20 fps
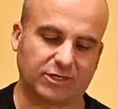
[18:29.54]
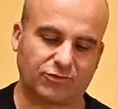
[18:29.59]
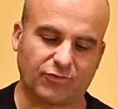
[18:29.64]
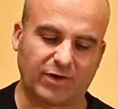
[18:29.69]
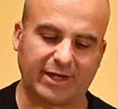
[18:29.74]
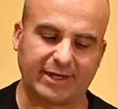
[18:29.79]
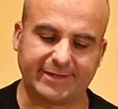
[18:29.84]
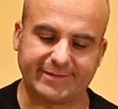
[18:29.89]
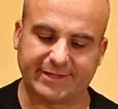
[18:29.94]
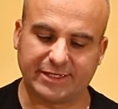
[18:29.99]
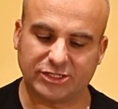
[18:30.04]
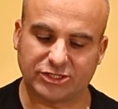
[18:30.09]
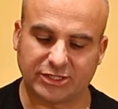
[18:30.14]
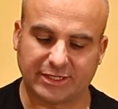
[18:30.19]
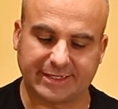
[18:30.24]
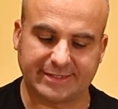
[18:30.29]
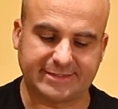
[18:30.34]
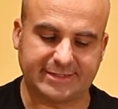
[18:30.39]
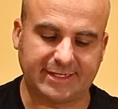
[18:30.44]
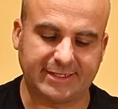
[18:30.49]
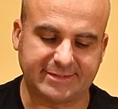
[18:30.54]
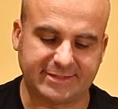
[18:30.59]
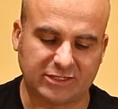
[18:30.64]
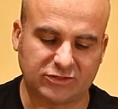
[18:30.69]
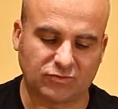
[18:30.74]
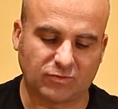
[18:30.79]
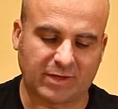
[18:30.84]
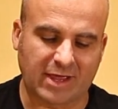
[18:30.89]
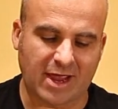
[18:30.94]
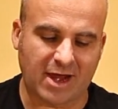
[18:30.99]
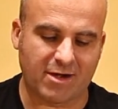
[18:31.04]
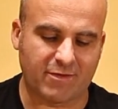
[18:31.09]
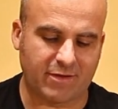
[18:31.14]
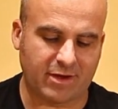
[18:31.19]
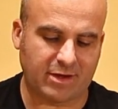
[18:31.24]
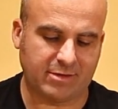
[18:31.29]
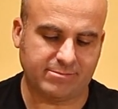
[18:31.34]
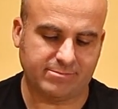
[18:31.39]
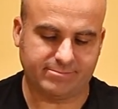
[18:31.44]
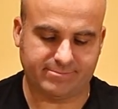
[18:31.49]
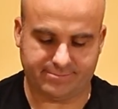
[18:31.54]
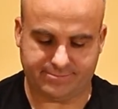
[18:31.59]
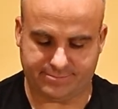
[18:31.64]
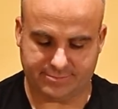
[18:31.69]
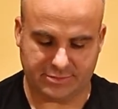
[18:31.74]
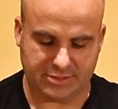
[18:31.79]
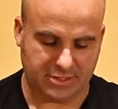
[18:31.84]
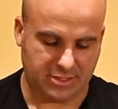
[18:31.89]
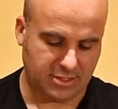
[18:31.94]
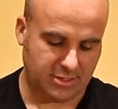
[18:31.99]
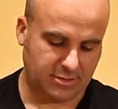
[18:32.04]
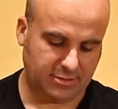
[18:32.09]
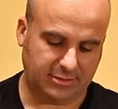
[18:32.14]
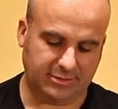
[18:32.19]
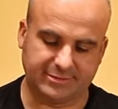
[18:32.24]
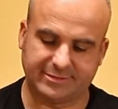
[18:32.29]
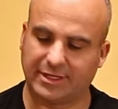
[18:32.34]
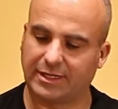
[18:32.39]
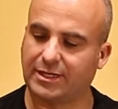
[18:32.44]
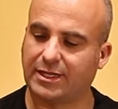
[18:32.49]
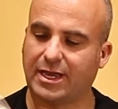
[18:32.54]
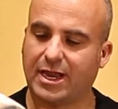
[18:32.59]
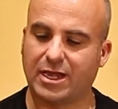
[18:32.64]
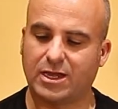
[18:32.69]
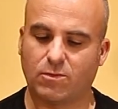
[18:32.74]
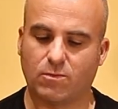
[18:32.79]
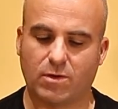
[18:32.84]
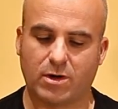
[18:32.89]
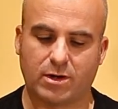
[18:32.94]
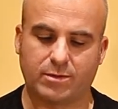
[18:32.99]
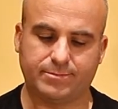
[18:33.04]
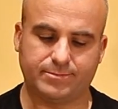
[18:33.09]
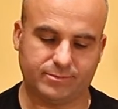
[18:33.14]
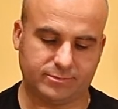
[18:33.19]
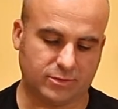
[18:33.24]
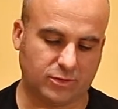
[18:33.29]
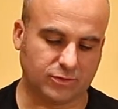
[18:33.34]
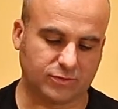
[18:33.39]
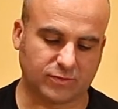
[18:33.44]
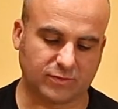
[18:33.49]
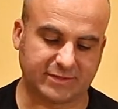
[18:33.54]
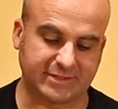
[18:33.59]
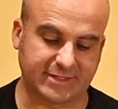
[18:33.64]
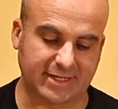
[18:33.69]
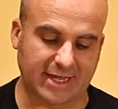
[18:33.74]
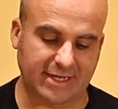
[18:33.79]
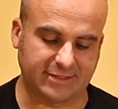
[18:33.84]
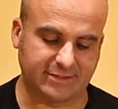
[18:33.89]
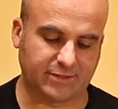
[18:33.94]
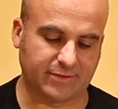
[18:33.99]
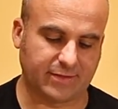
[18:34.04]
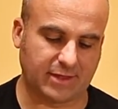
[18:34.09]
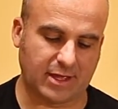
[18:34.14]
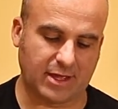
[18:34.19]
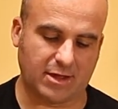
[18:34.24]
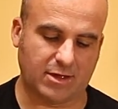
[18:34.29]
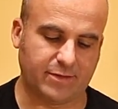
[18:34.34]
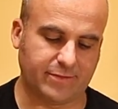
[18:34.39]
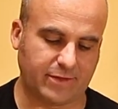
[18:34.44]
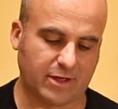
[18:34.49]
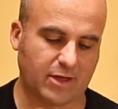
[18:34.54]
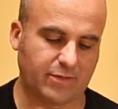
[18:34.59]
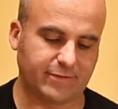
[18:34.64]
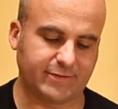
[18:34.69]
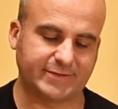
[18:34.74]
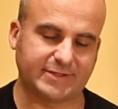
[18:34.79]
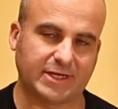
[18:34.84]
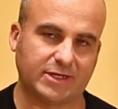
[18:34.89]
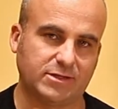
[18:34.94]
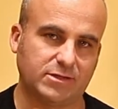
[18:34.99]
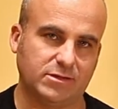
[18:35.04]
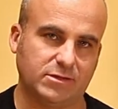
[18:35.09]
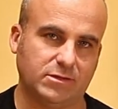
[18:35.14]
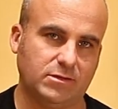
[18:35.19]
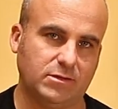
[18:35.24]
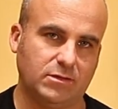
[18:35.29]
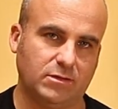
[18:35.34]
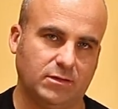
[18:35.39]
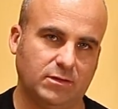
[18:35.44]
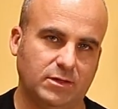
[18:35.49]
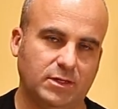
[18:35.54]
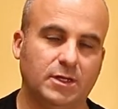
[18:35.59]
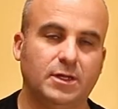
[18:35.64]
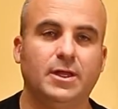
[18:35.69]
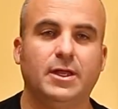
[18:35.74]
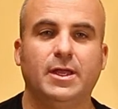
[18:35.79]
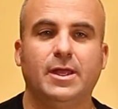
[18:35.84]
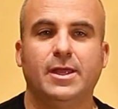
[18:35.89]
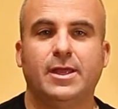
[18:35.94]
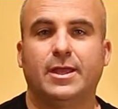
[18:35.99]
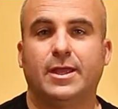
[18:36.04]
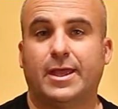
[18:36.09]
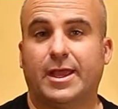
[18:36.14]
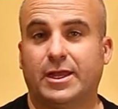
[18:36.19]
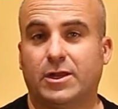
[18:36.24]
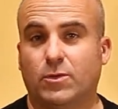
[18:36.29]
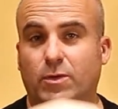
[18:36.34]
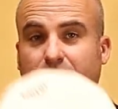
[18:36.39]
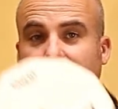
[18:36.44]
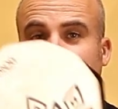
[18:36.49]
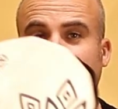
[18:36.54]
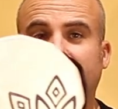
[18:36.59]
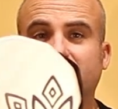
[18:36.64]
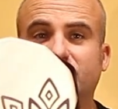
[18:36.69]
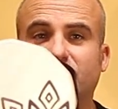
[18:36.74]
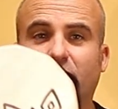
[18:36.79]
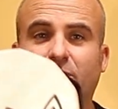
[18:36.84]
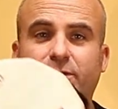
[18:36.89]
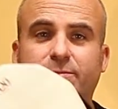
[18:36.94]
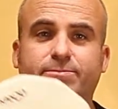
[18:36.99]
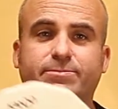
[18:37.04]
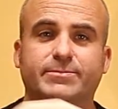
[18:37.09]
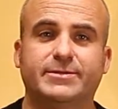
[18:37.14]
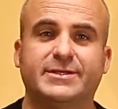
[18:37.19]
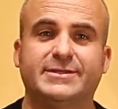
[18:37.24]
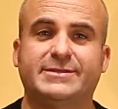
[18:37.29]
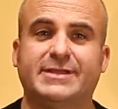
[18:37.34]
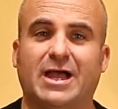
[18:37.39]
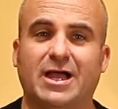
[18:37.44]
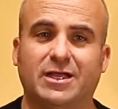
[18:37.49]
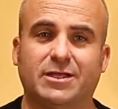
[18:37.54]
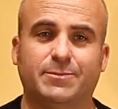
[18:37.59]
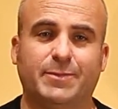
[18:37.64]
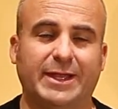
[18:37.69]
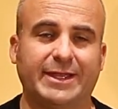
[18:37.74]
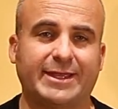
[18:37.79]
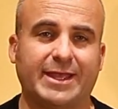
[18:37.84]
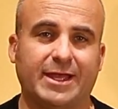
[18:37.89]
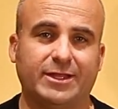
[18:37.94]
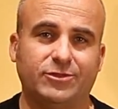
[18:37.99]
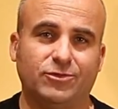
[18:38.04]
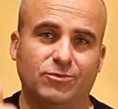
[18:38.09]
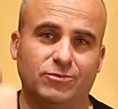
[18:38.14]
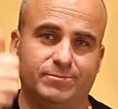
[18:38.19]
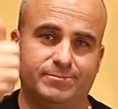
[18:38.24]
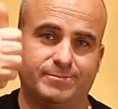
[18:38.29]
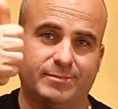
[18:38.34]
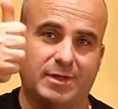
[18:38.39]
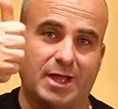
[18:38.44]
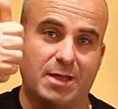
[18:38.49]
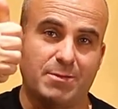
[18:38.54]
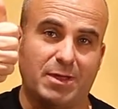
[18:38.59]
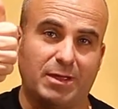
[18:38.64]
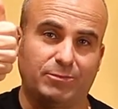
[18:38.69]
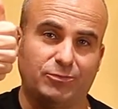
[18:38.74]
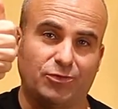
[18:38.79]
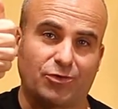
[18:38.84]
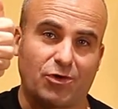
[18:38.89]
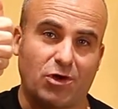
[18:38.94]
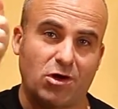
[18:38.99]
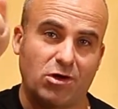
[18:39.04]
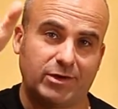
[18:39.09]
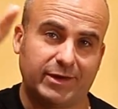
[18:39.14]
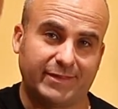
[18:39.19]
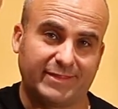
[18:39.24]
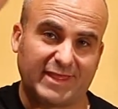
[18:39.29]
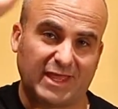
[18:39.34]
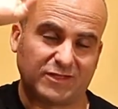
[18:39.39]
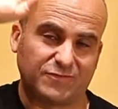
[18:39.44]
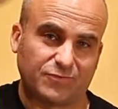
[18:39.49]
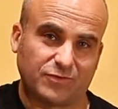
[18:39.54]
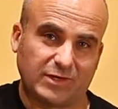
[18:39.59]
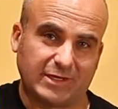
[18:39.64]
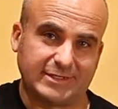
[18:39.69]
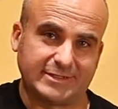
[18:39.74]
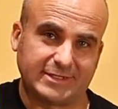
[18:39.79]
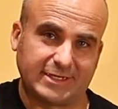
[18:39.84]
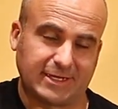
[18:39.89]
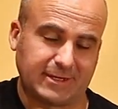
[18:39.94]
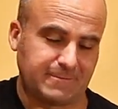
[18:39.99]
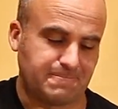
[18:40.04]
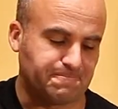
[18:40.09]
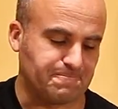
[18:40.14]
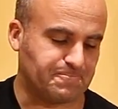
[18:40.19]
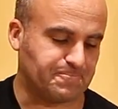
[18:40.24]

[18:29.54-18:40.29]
a great addition. It's easy to carry. Take it anywhere. Also, it's nice on the other side. Anyway, enjoy KTAK by Can-Do. I'm Abe Doron, and thanks for listening.